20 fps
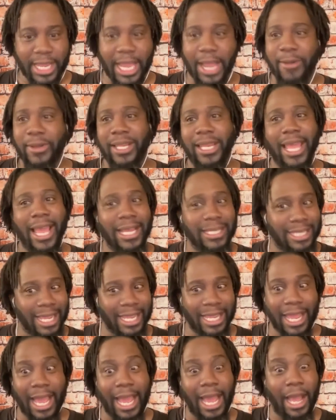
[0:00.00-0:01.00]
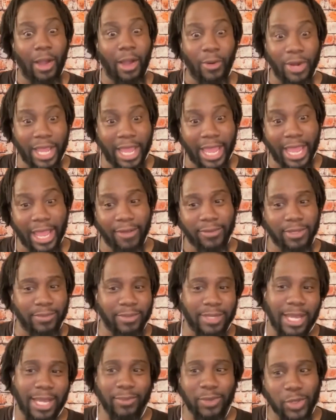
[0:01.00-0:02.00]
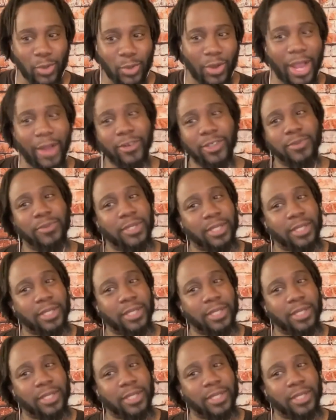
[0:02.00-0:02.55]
Now it lasts like an hour and a half, sometimes 2 hours,